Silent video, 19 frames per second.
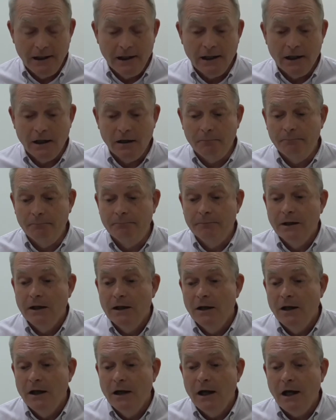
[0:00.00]
Um,
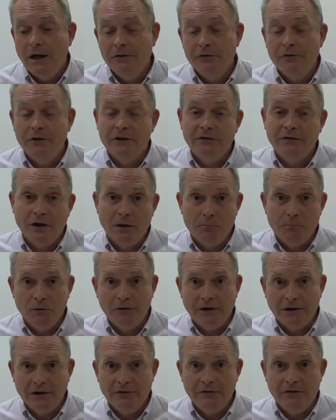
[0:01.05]
other examples,
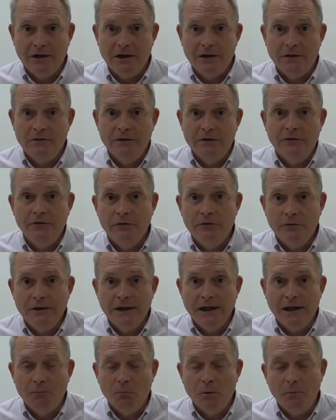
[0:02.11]
like I say, are in
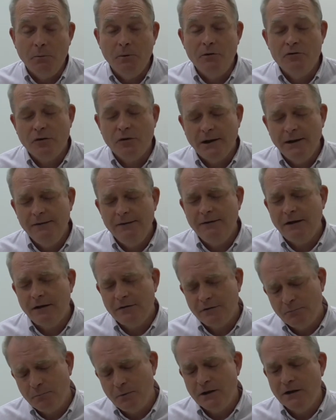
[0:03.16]
Sudan, where we tried
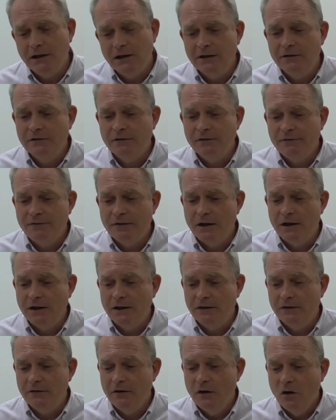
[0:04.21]
desperately to
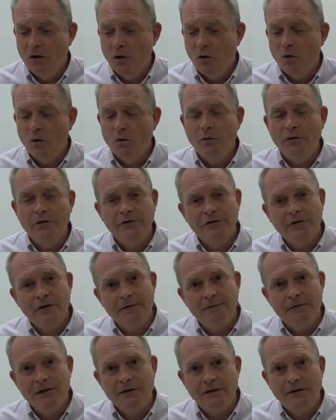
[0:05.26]
find all the
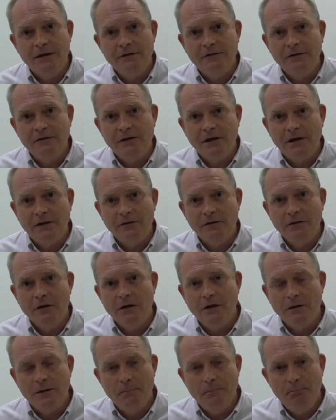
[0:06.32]
survey data done
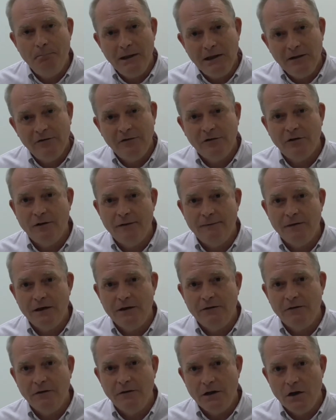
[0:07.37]
in the big
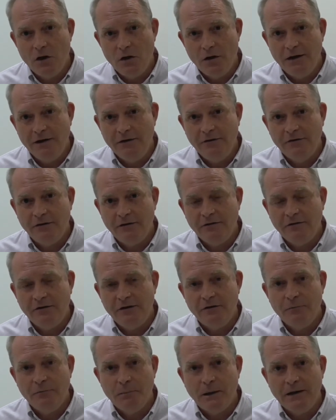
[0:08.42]
surveys in the early
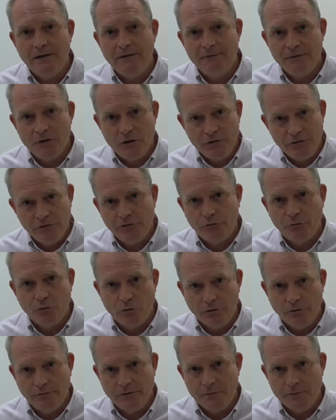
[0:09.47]
60s by the
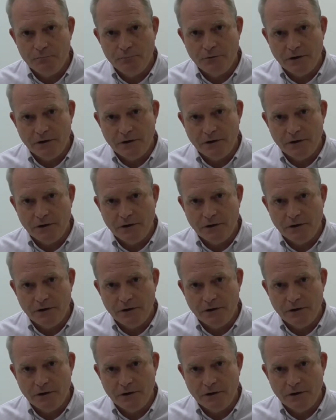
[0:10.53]
Wernsdorf